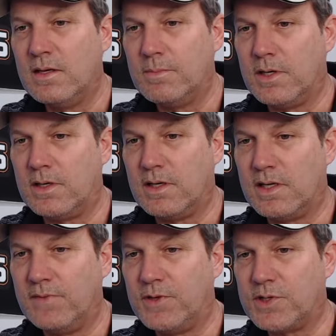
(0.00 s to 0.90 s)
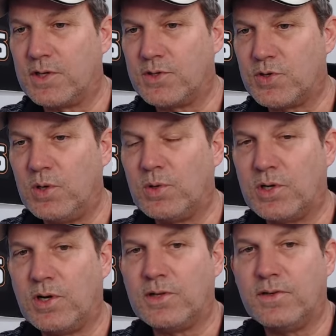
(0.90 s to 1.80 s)
But if it's a controller
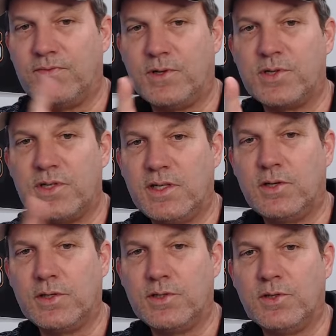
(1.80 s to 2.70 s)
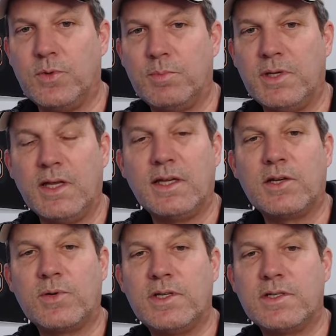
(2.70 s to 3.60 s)
cart, the first thing you could do would be
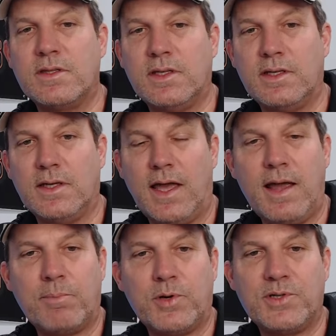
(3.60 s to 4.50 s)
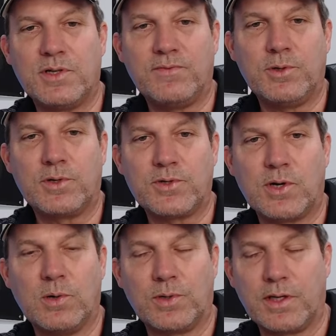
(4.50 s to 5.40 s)
increase the amperage of your controller.